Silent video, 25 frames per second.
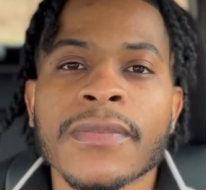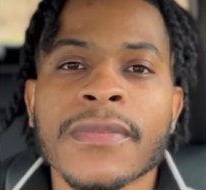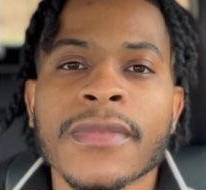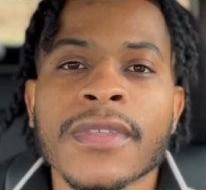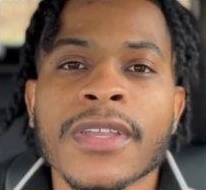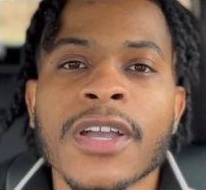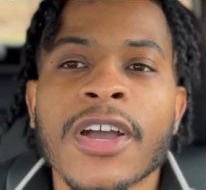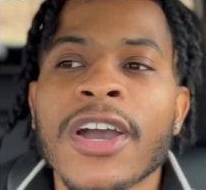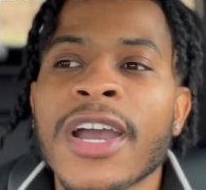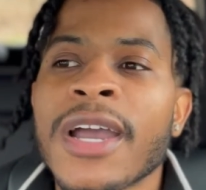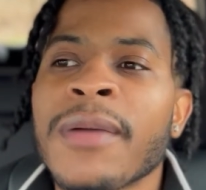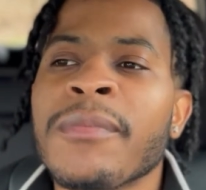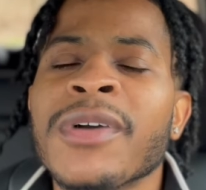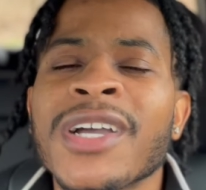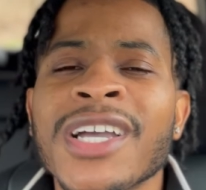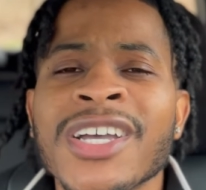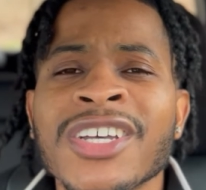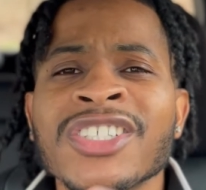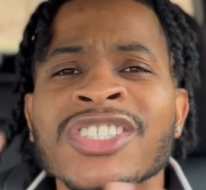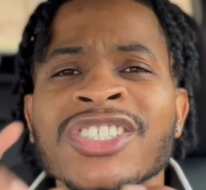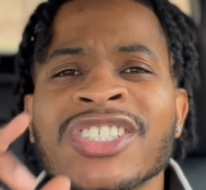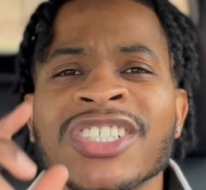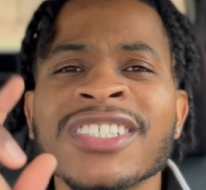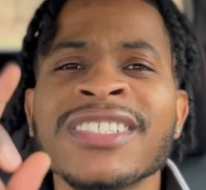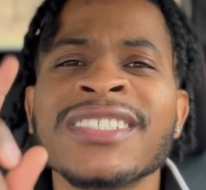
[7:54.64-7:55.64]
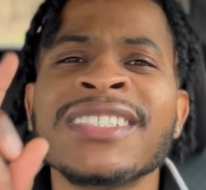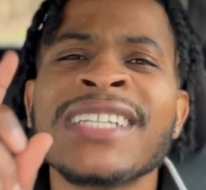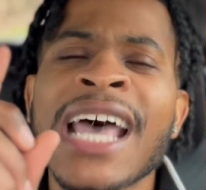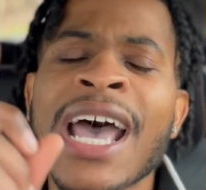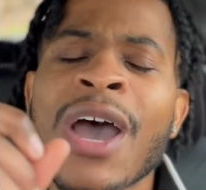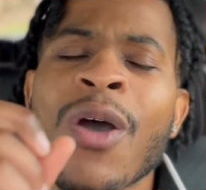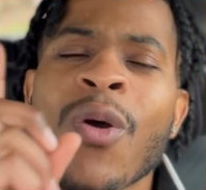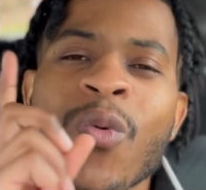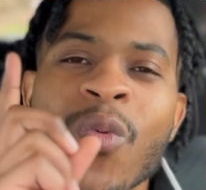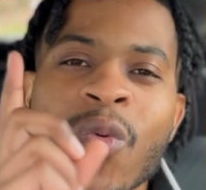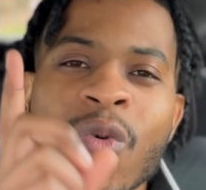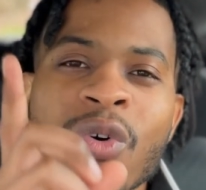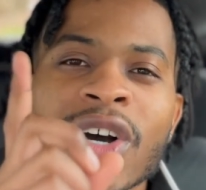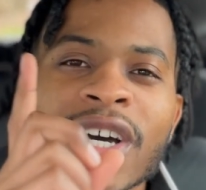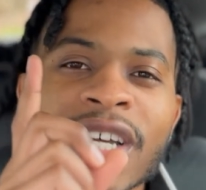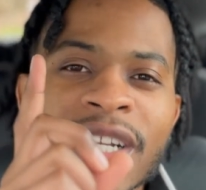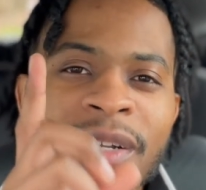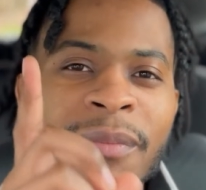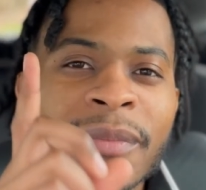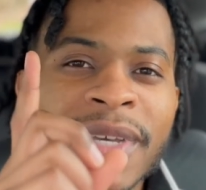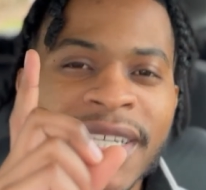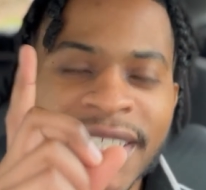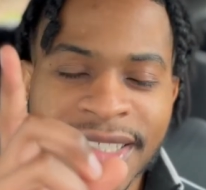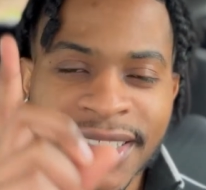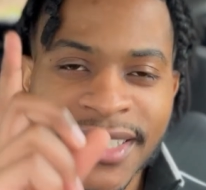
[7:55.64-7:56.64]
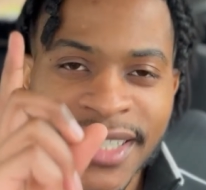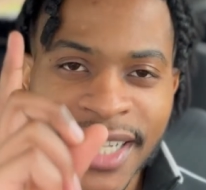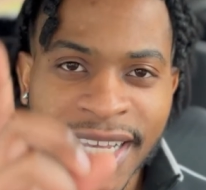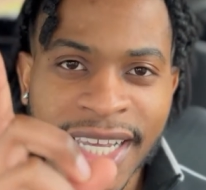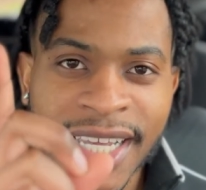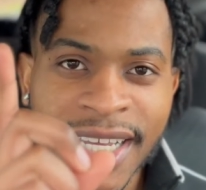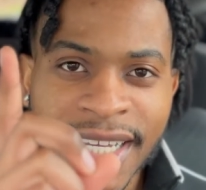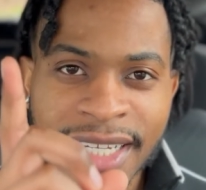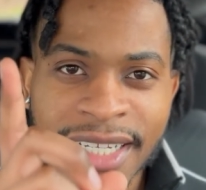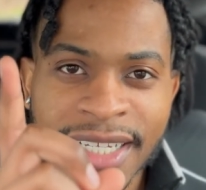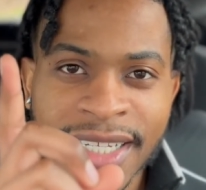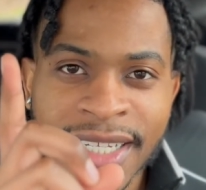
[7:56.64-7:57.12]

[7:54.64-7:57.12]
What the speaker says: All right, because just that one mistake,